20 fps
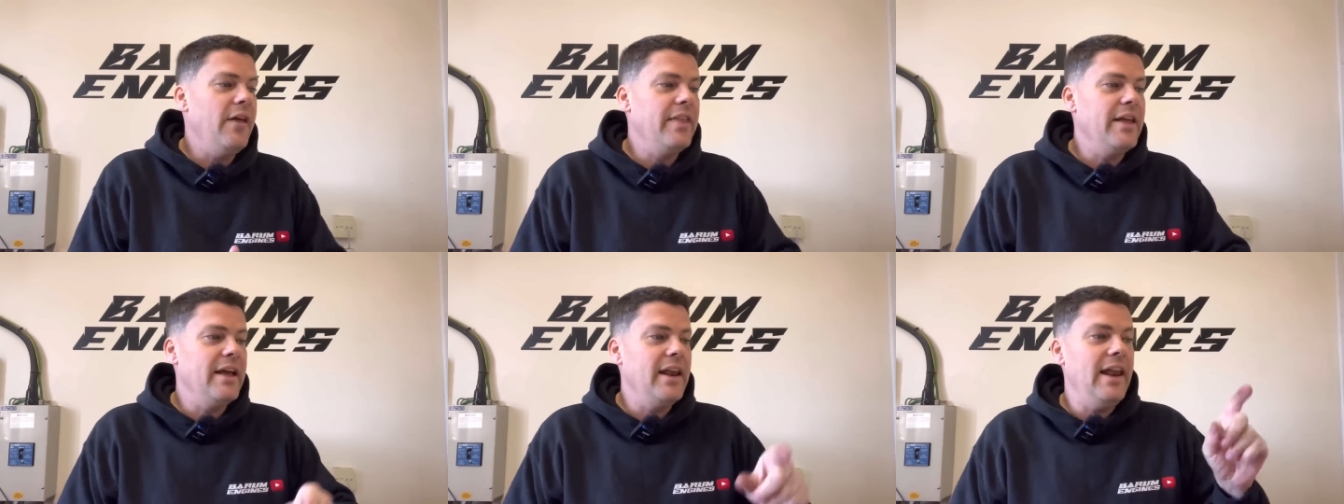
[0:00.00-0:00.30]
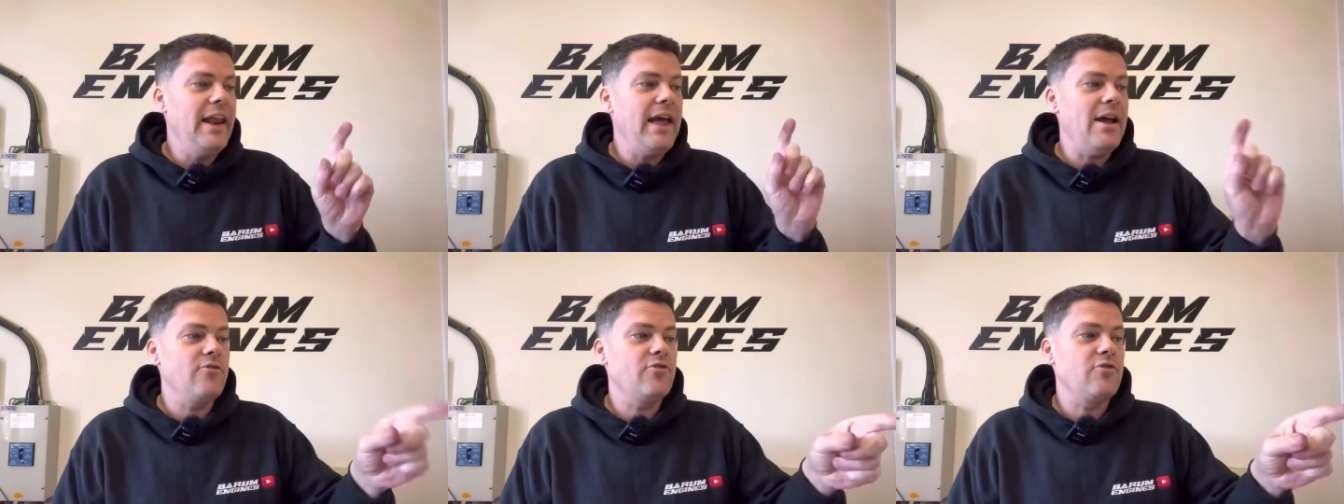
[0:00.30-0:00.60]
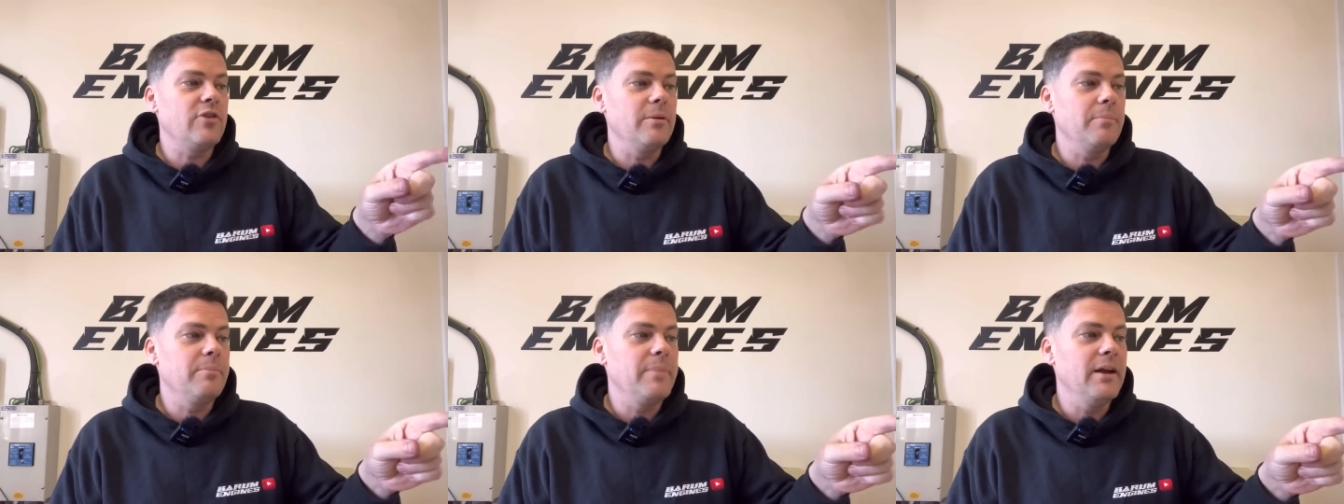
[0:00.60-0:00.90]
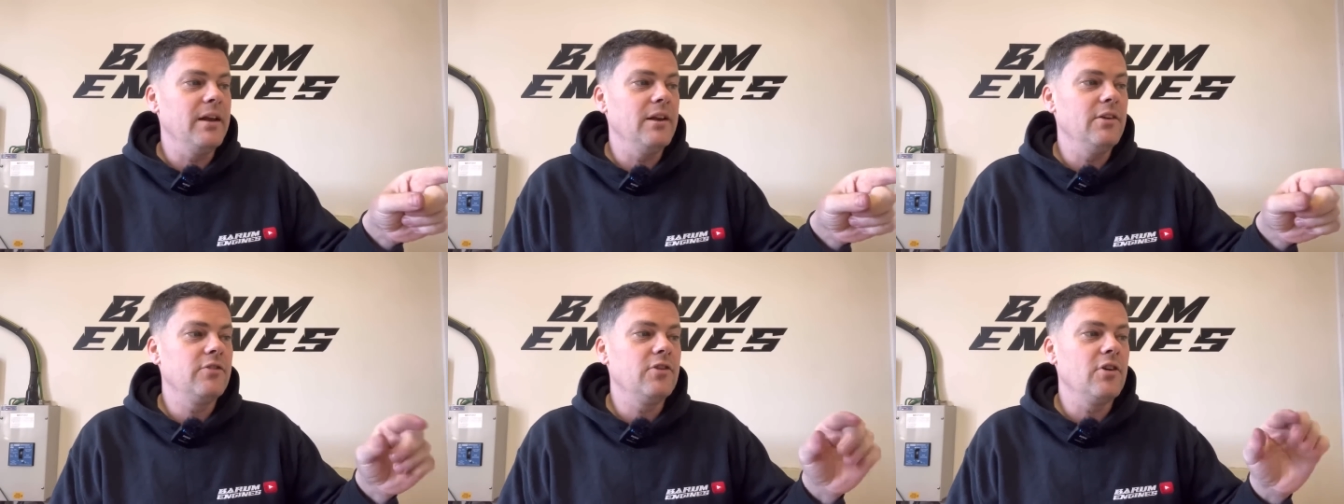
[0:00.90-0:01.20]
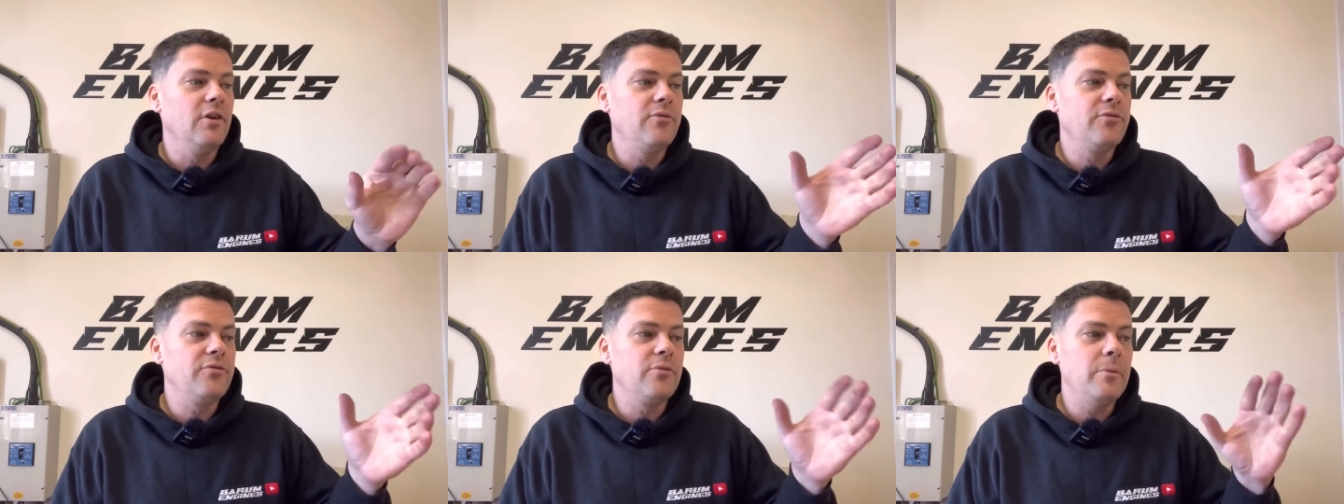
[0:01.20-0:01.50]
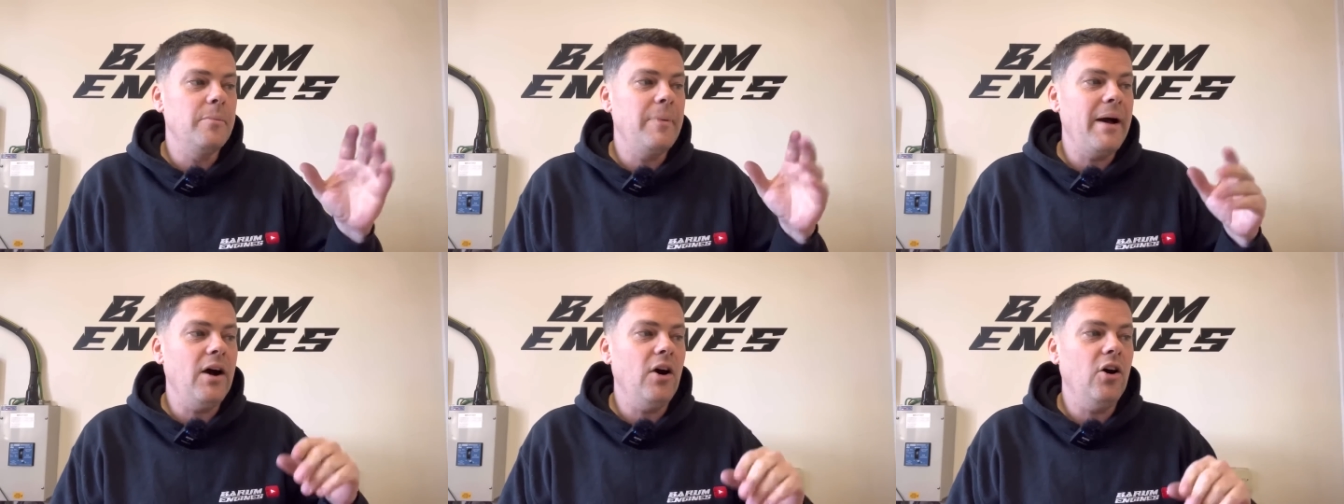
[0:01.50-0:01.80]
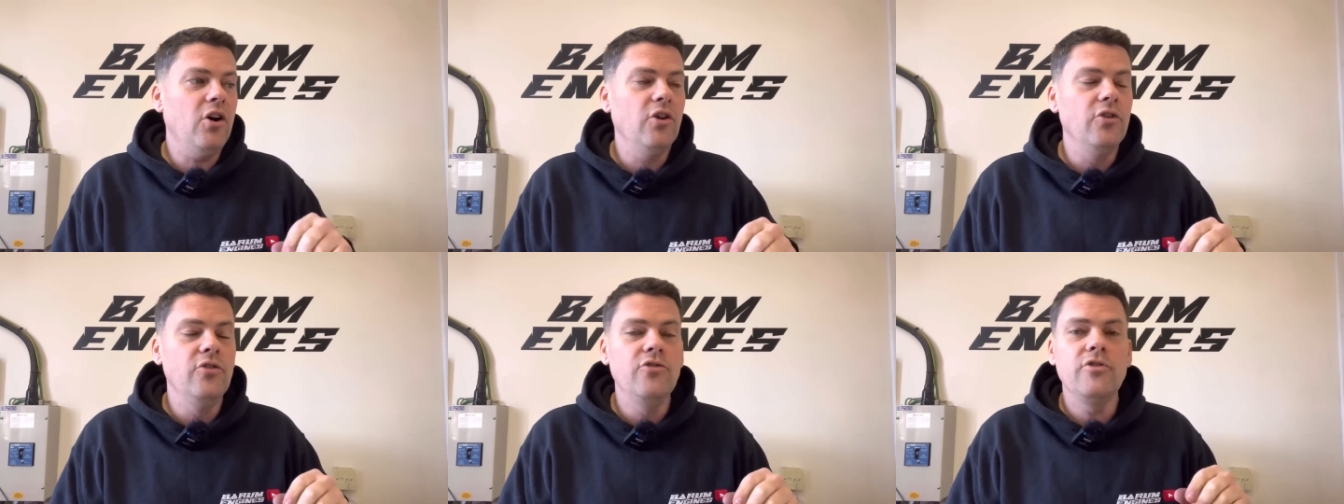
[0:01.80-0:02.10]
The electric bill has gone from
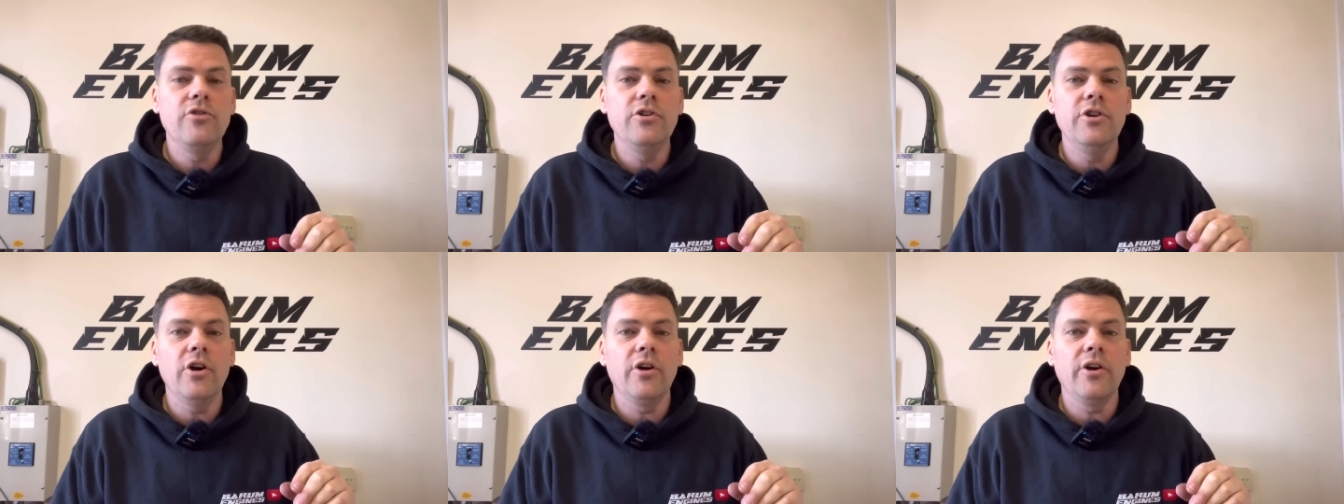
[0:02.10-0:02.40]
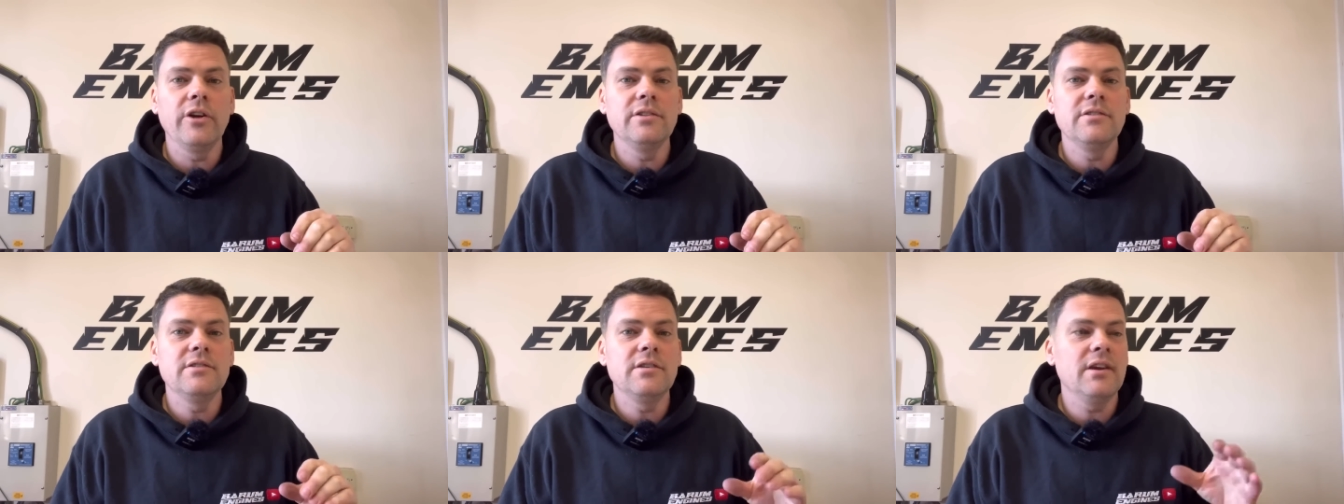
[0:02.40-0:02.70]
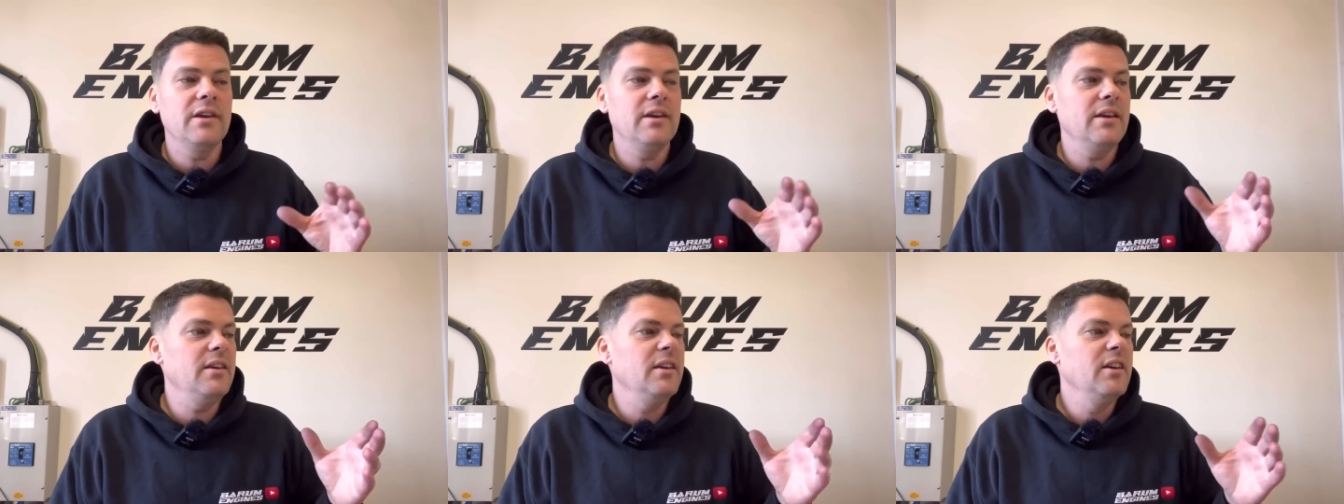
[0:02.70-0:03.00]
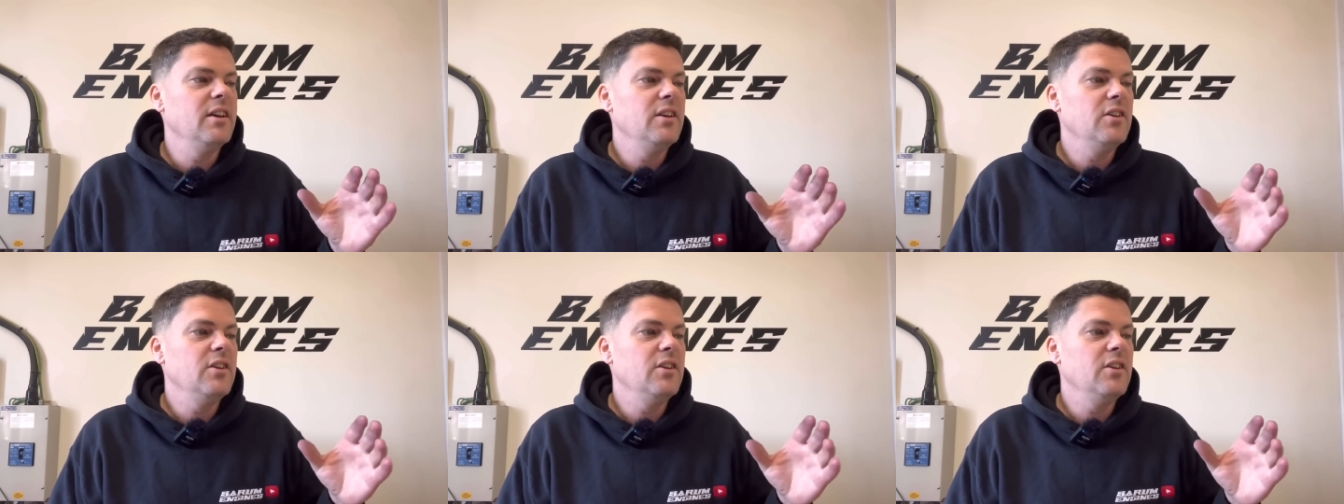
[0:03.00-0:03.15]
about 190